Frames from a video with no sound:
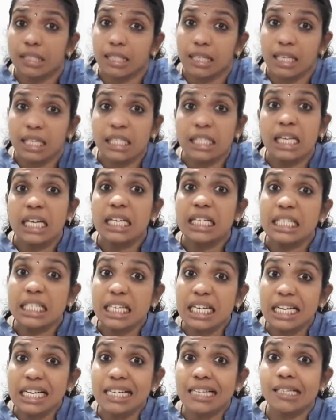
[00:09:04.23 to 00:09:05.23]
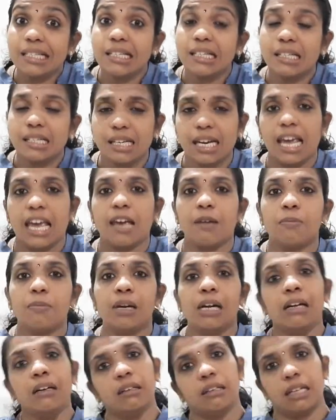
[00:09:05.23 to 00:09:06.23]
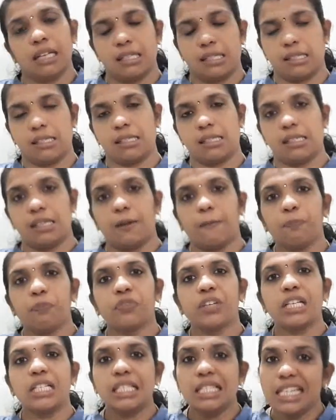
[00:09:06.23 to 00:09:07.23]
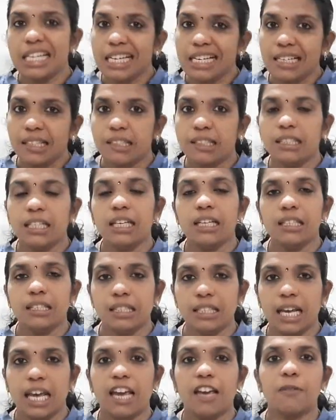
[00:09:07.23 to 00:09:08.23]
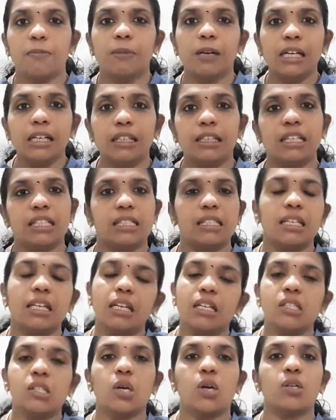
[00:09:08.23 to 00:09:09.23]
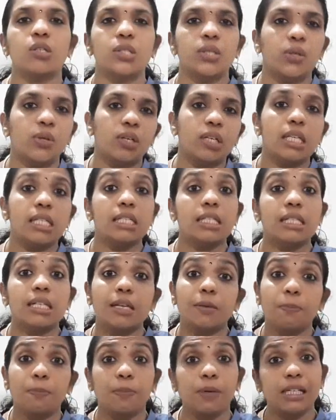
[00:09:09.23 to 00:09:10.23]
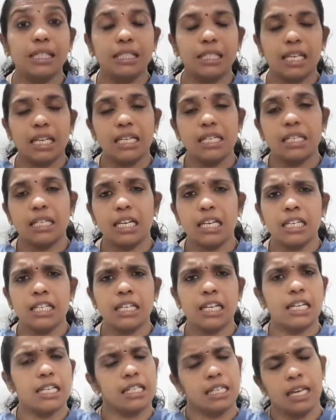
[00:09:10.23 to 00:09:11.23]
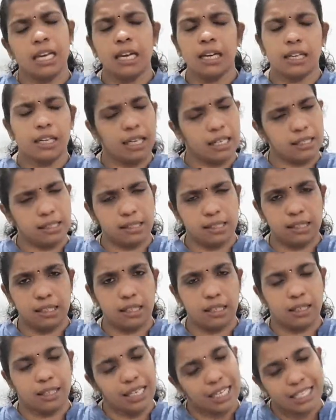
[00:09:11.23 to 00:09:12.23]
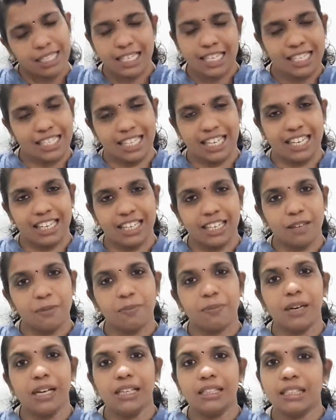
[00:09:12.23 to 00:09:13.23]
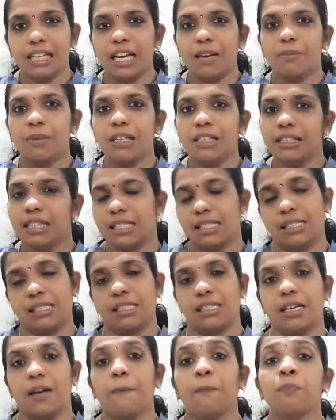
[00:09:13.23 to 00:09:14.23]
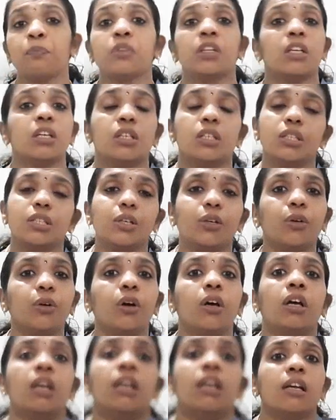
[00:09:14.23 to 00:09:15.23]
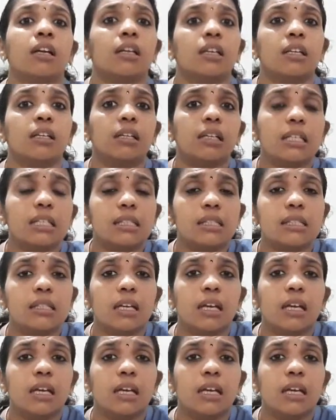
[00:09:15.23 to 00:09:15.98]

is tilt table test. Tilt table test. It is also known as triple T, TTT test. TTT, triple table test. So this